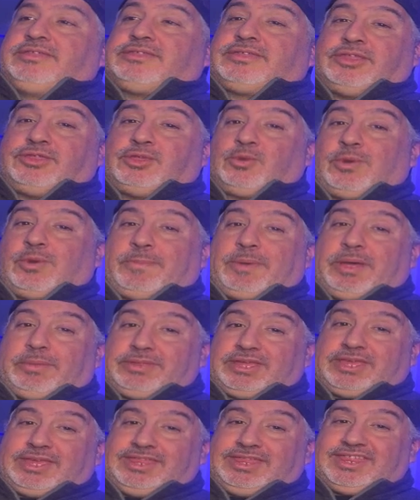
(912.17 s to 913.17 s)
Since the
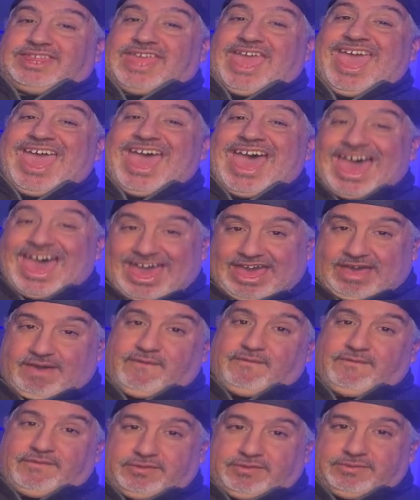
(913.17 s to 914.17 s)
Republicans
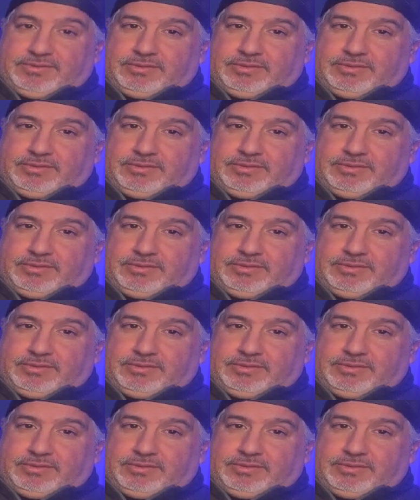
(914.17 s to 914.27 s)
have